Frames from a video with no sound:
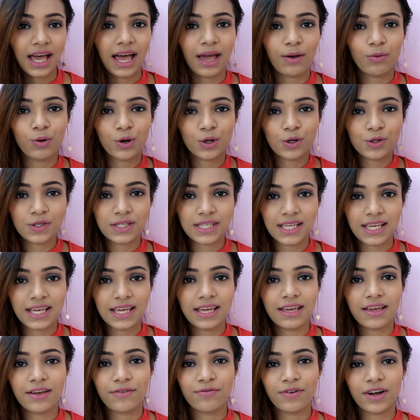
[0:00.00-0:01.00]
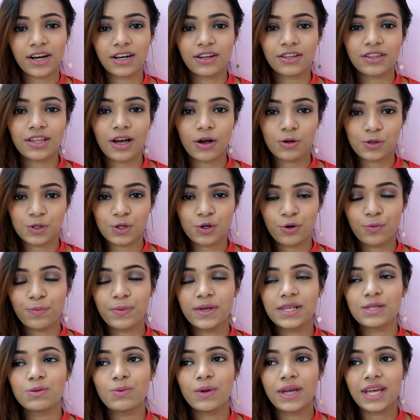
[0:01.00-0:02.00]
I want to see if under 1000
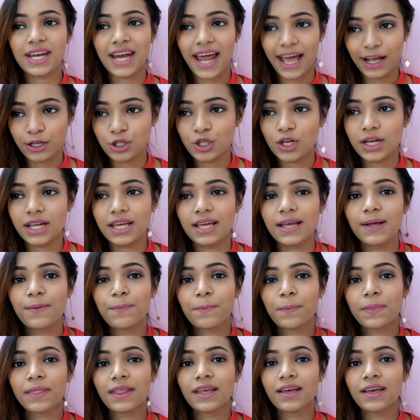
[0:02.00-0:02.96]
rupees we can actually